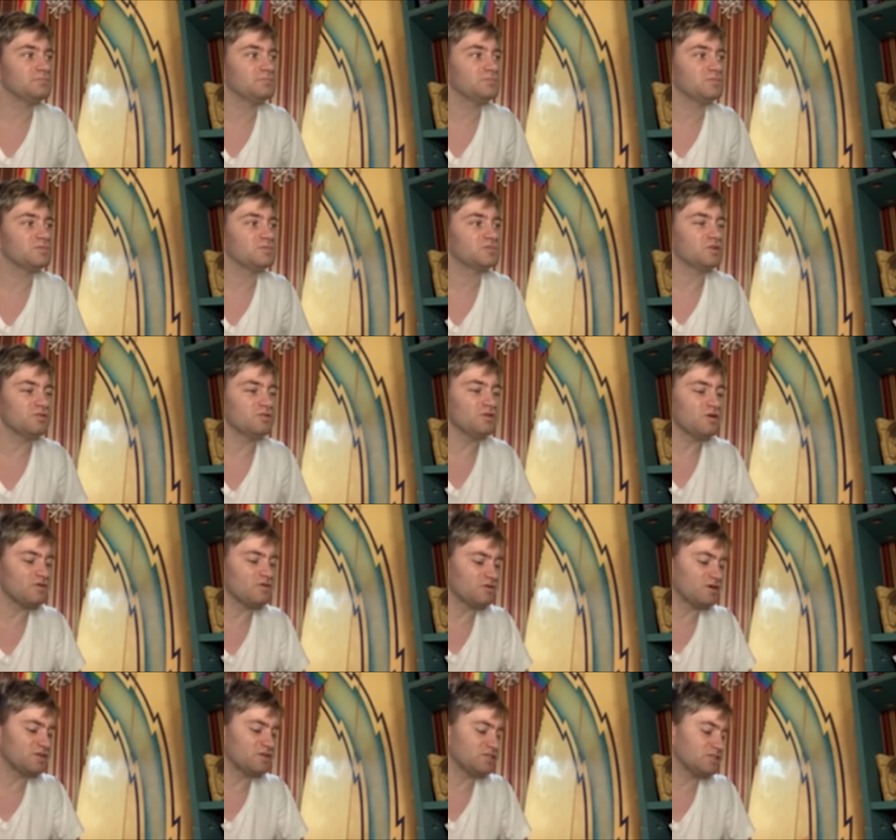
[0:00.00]
So in all
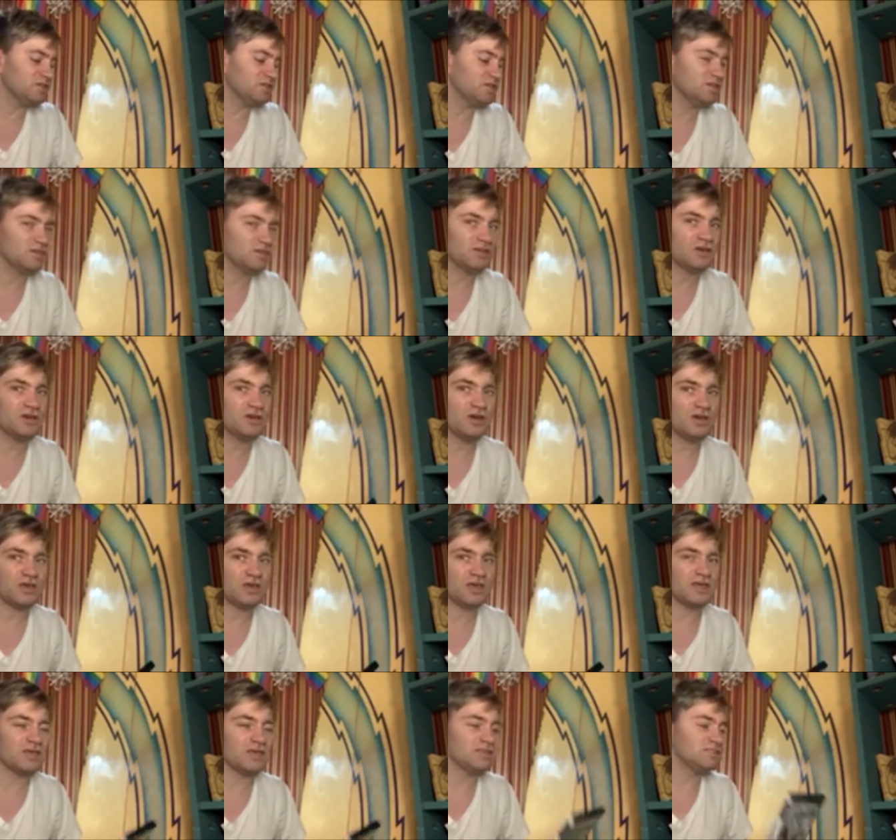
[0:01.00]
honesty,
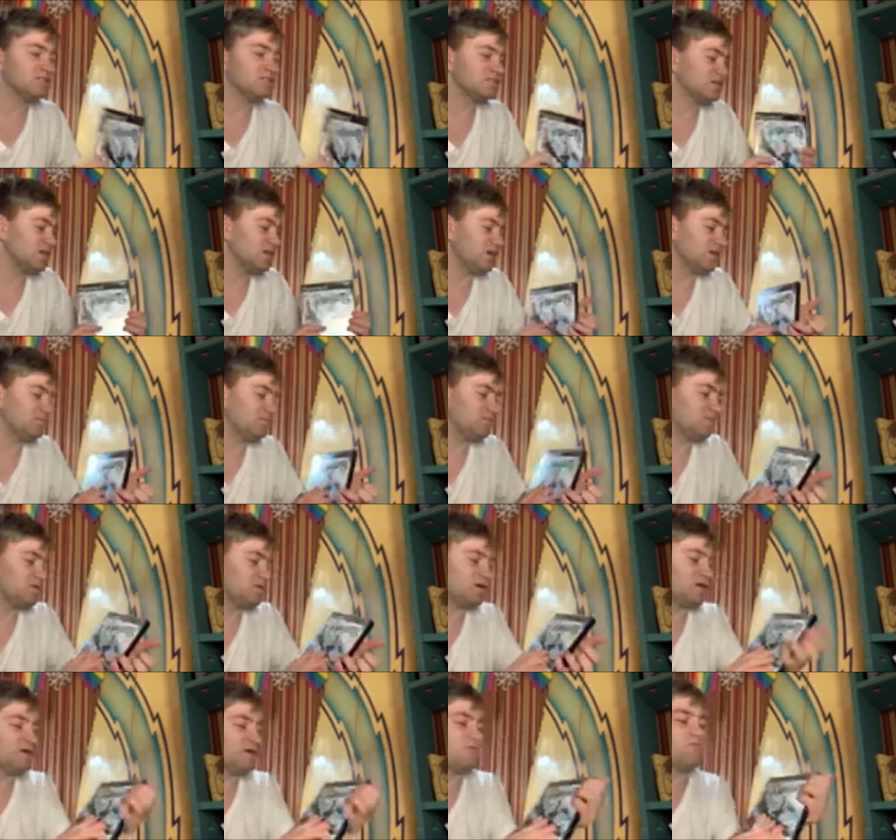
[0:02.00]
is this game
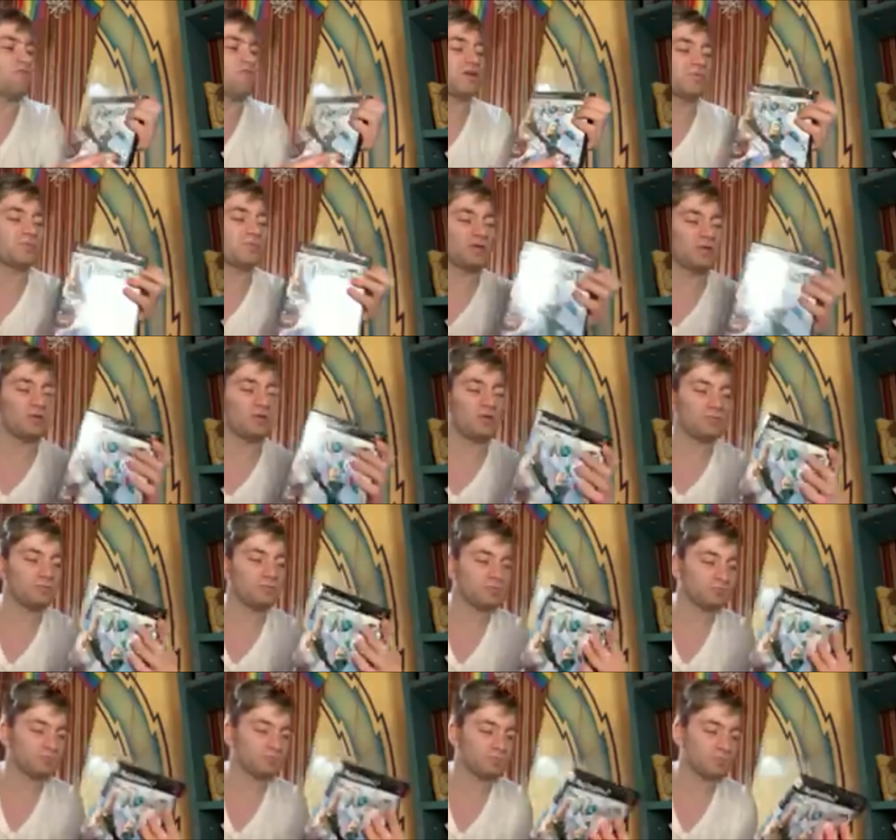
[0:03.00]
recommendable?
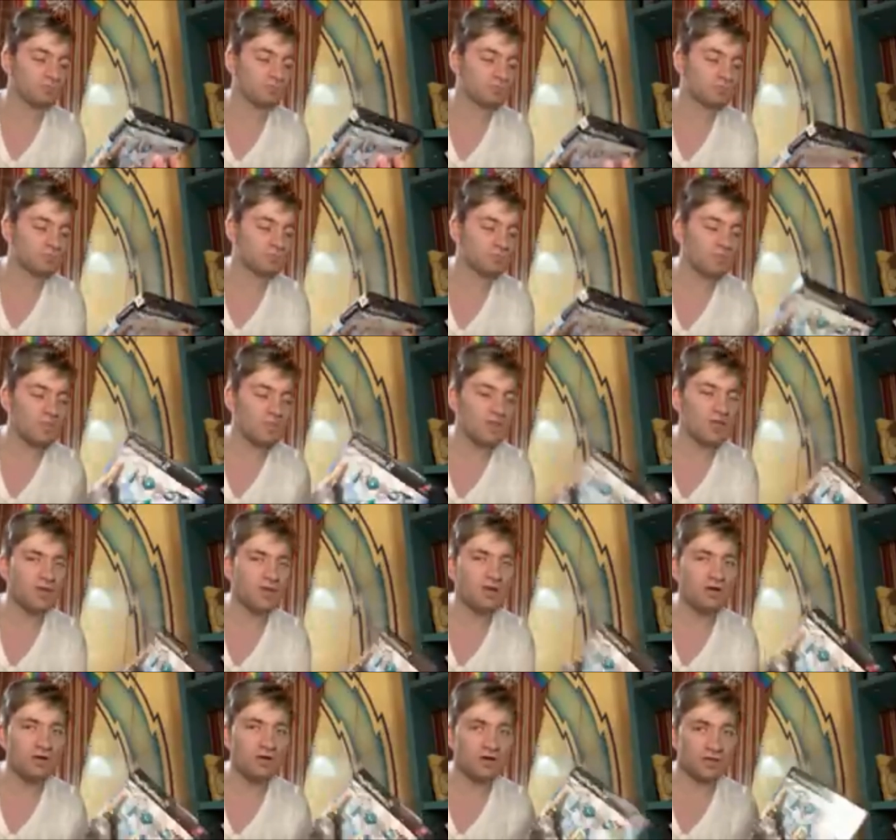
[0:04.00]
In
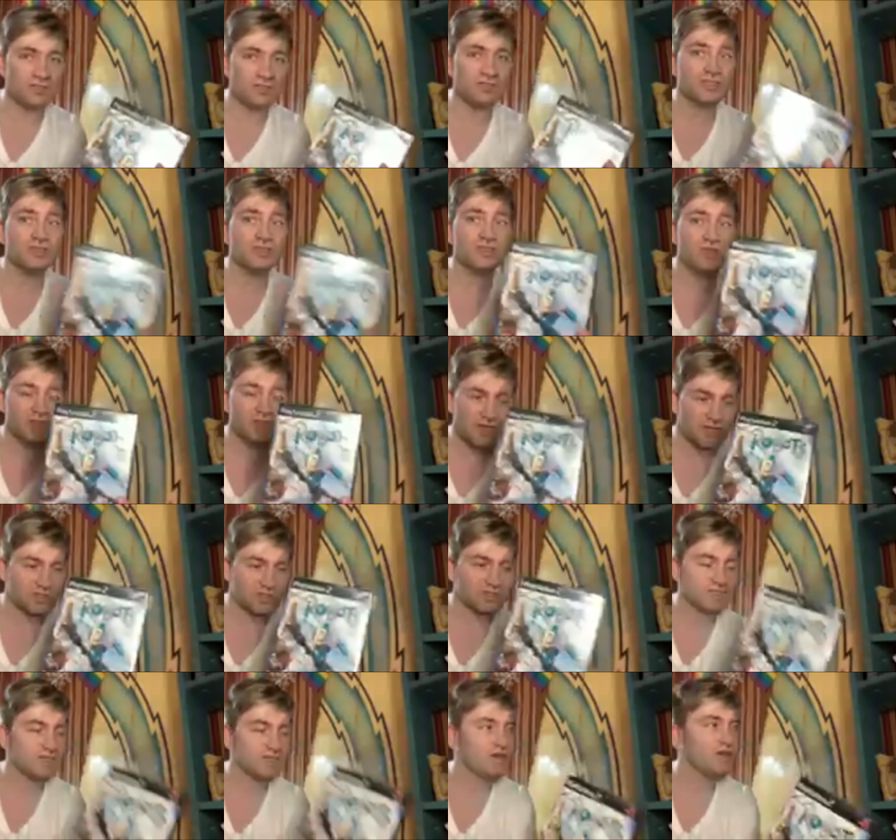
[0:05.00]
all honesty,
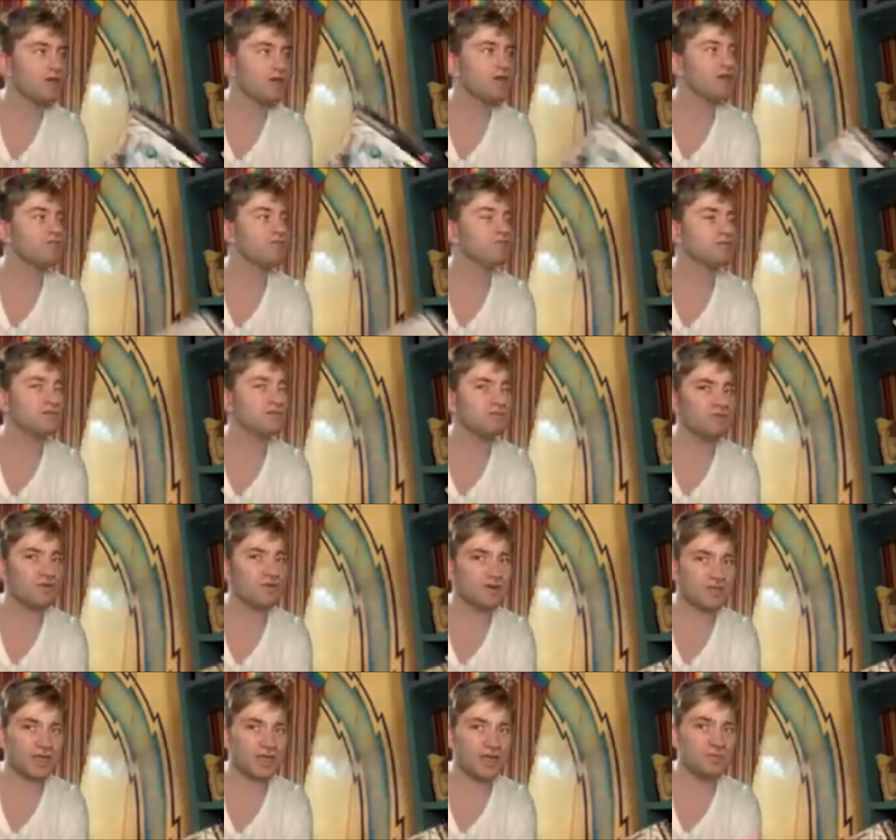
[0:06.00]
yes. If you're looking for
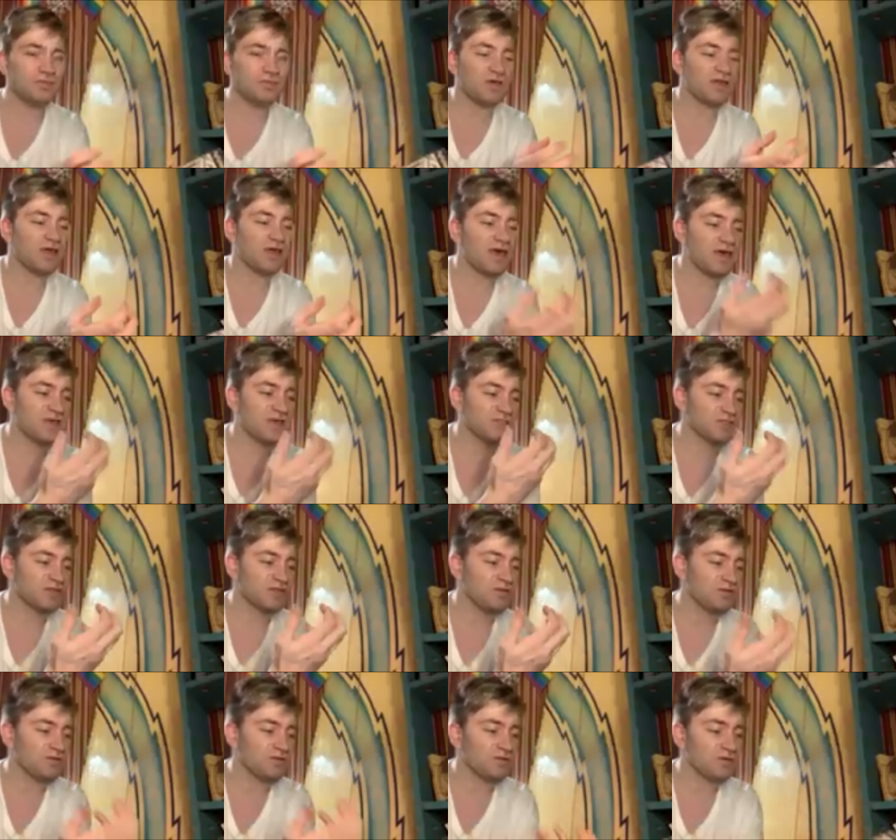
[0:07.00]
a game that has,
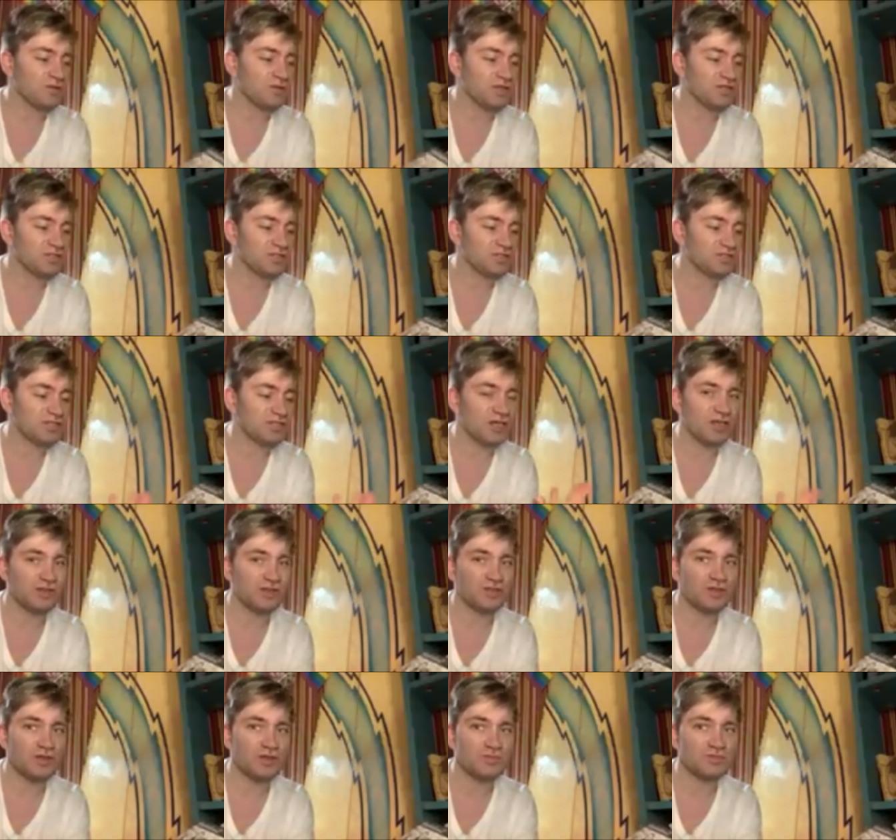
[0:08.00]
like, say,
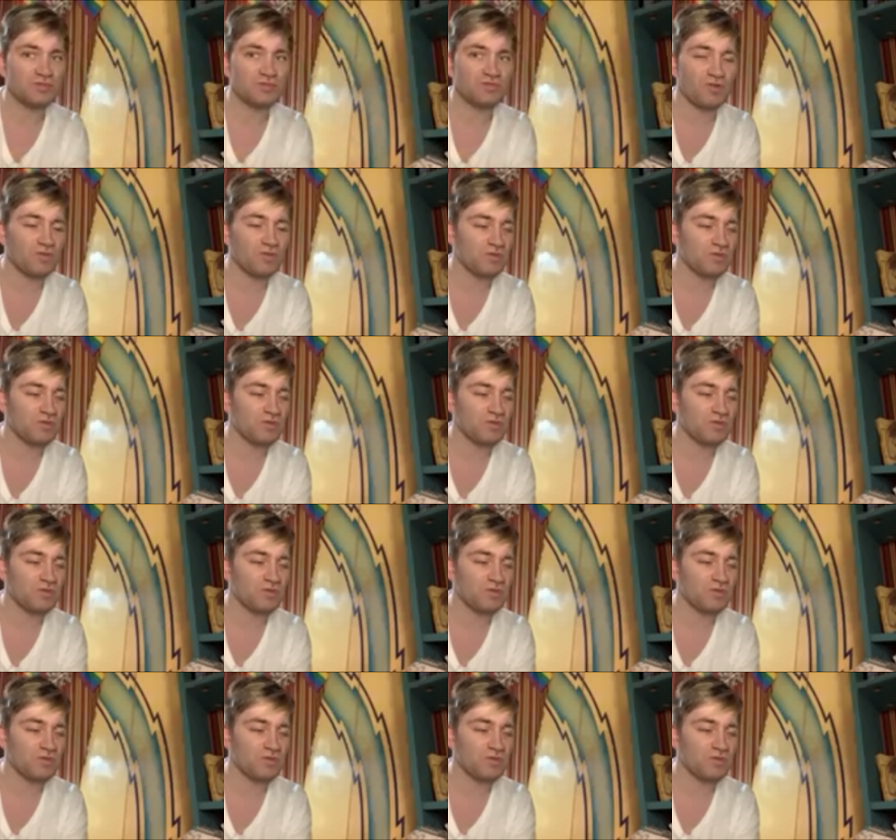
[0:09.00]
clips from the